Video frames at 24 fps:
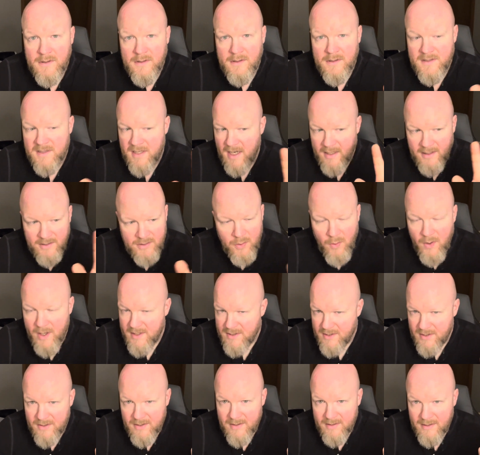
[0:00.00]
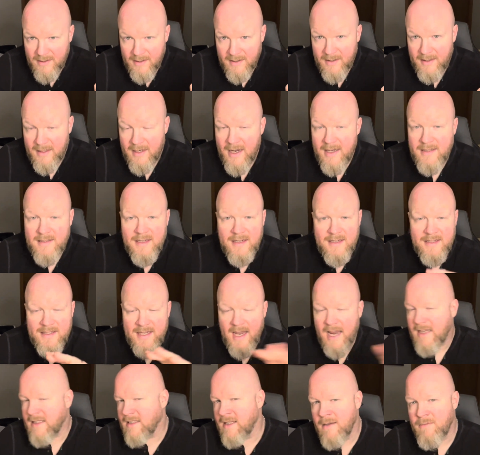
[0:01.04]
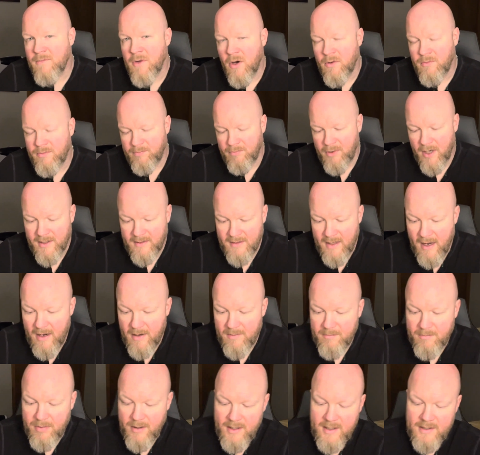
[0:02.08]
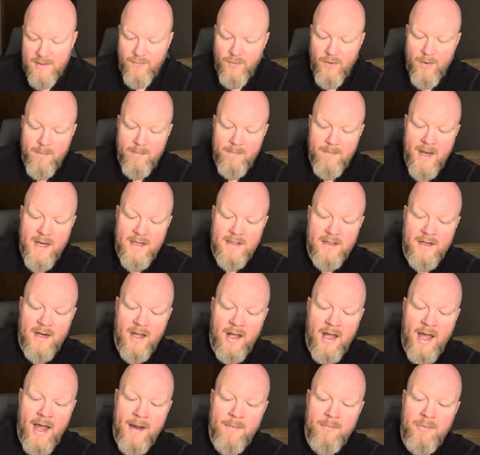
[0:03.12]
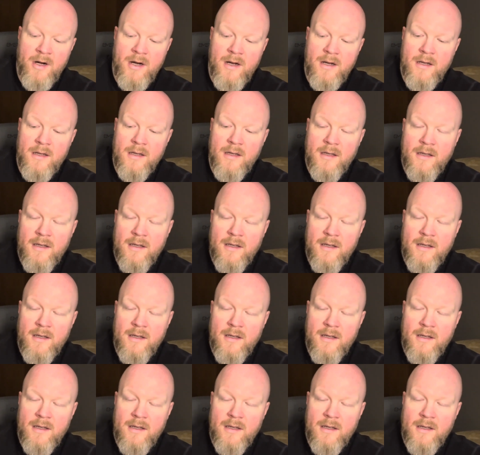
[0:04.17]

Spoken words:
It's not a twist. It has the exact same note breakdown, but it's from Maison Alhambra,